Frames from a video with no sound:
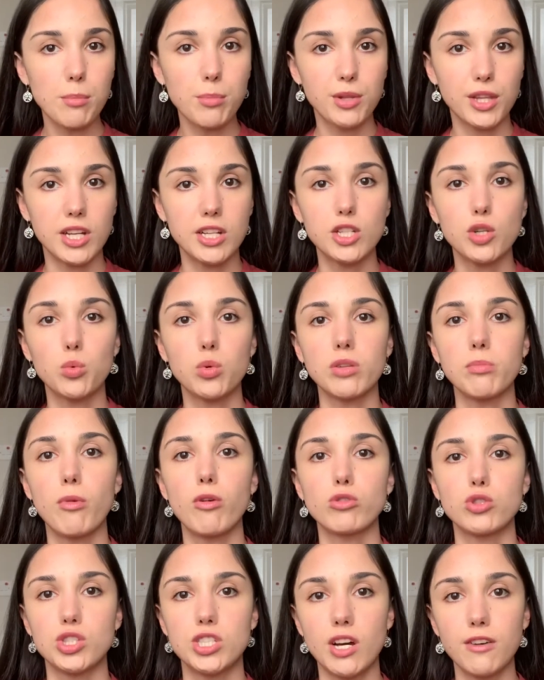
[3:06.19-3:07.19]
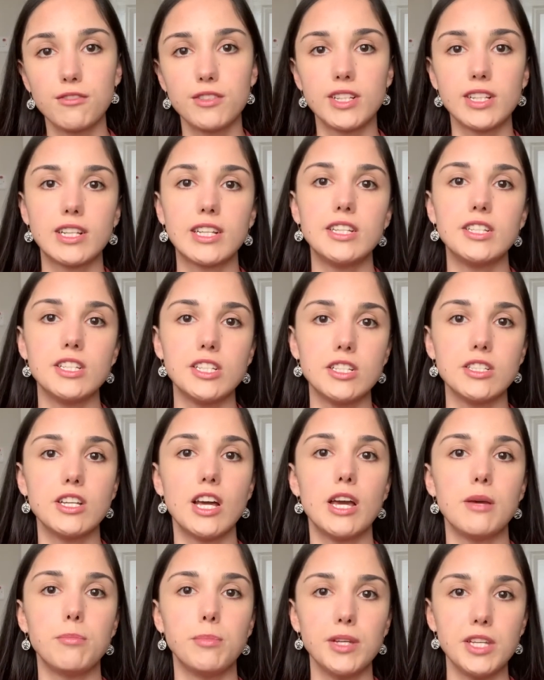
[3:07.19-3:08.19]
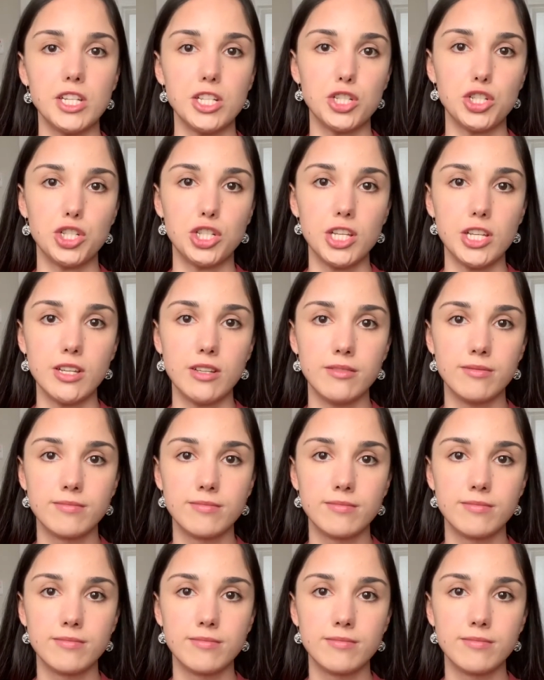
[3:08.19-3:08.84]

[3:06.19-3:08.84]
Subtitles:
then you will most definitely need a PhD.